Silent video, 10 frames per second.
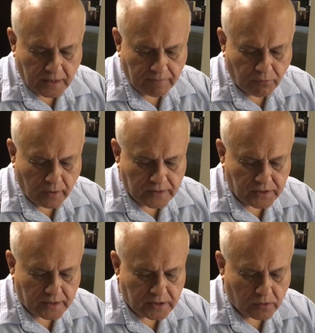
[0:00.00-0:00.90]
say
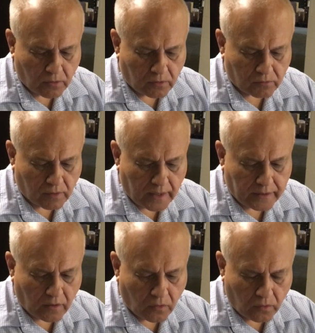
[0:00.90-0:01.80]
46-year-old
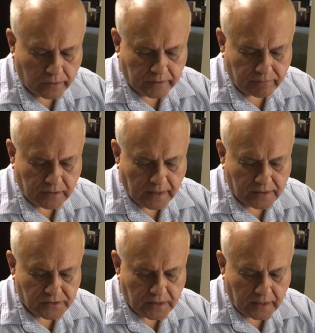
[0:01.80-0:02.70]
Rhonda Holt of
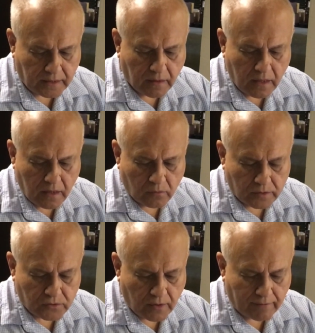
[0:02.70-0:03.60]
Tennessee
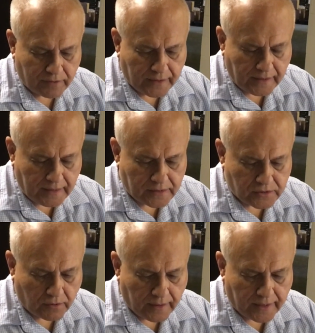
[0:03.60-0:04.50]
was traveling
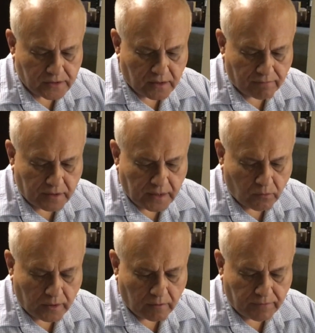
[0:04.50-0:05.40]
east on I-70
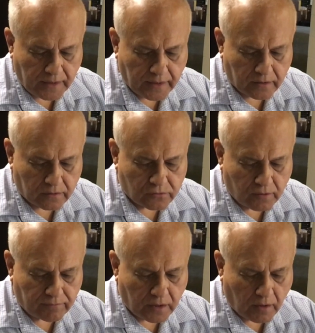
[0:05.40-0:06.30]
when her vehicle
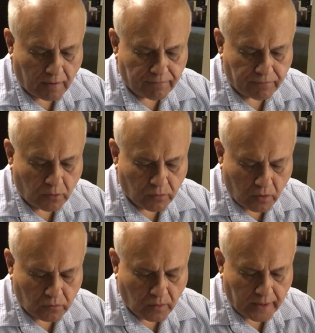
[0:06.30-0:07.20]
drifted off the
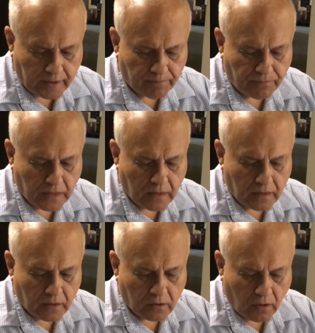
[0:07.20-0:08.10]
roadway,
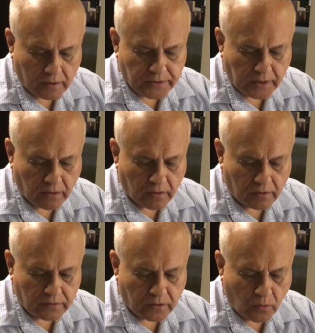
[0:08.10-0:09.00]
causing
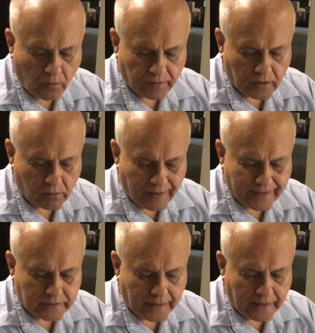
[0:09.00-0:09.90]
her to
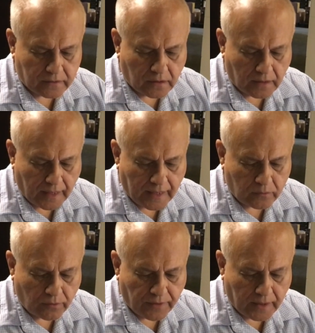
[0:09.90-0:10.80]
overcorrect and
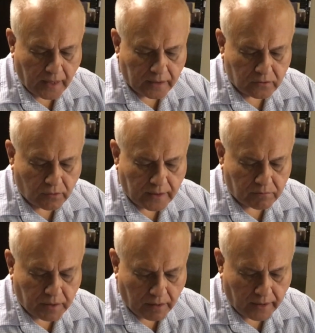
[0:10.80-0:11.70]
collide with a
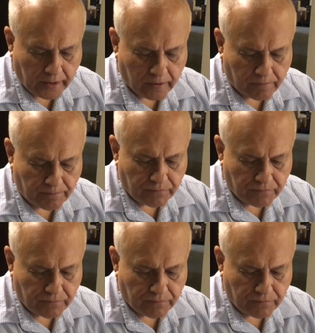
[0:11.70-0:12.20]
concrete barrier.